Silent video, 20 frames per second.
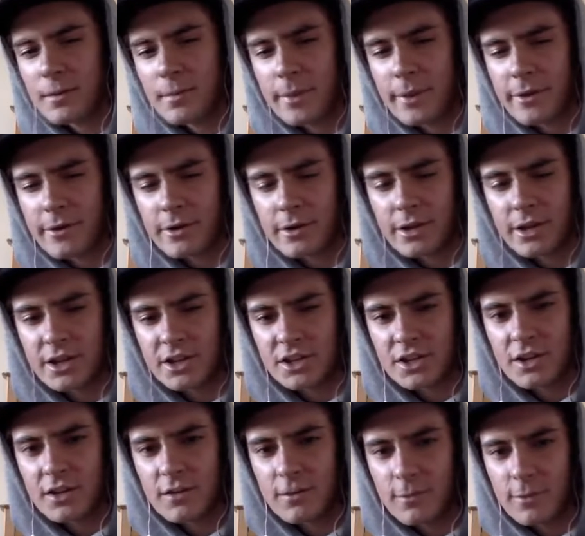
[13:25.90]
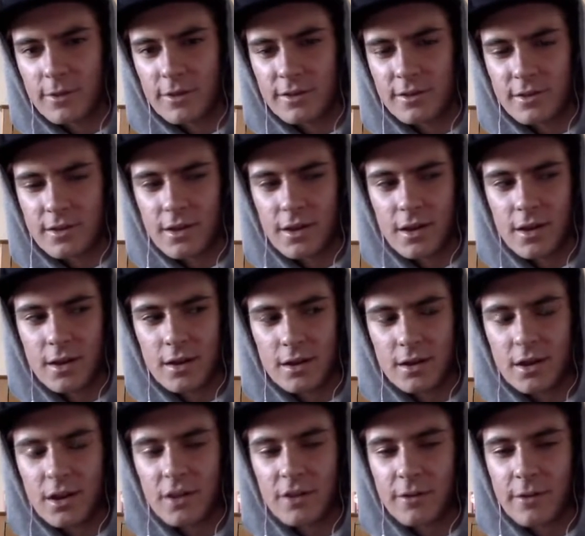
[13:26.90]
He's like an apparel collection as well as
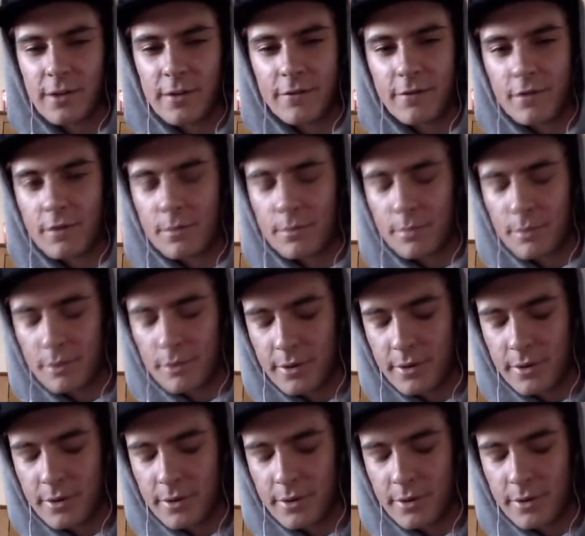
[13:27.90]
a colorway for the